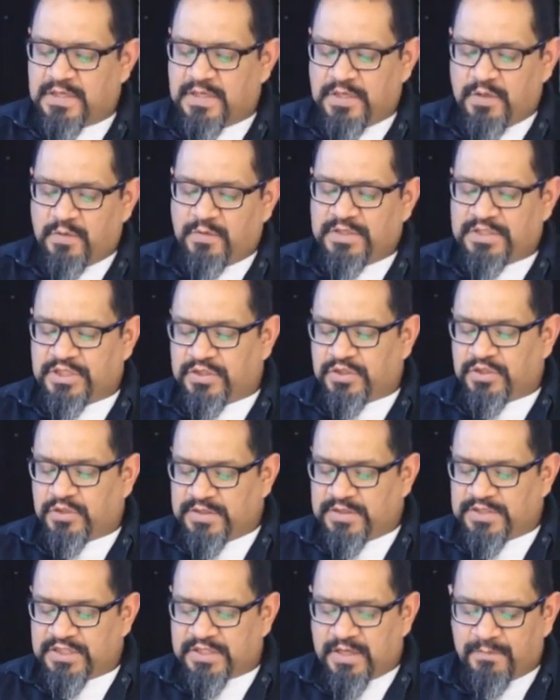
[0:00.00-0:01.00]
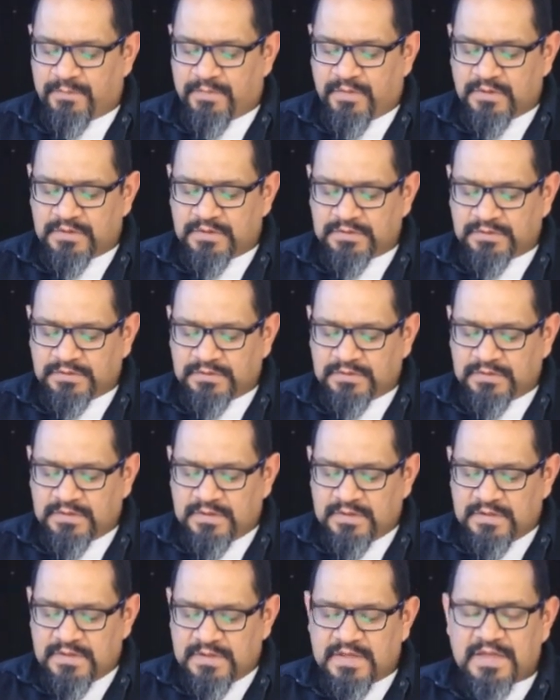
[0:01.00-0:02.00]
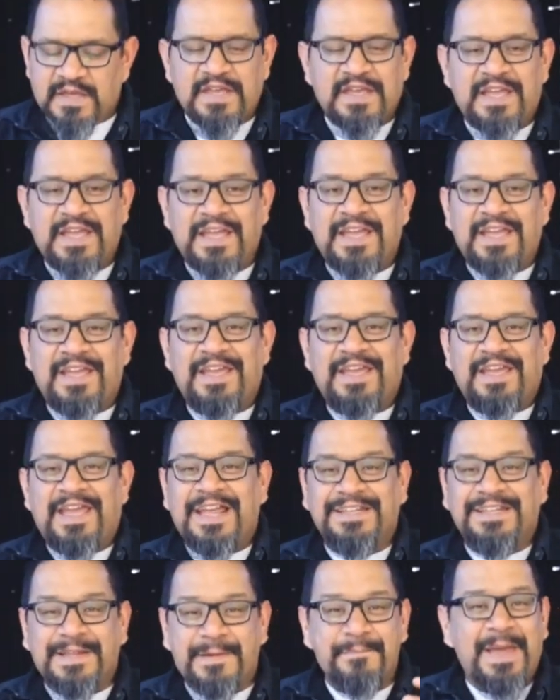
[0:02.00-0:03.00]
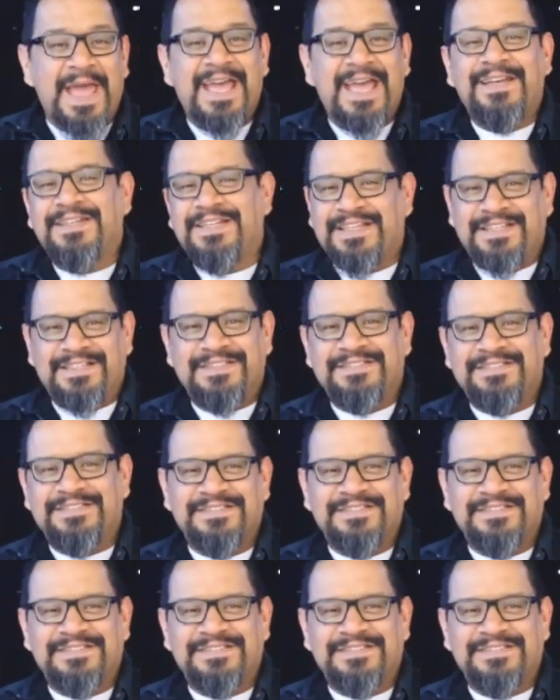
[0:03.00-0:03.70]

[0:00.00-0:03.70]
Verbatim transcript: Jewish, Jewish temple, and demanding,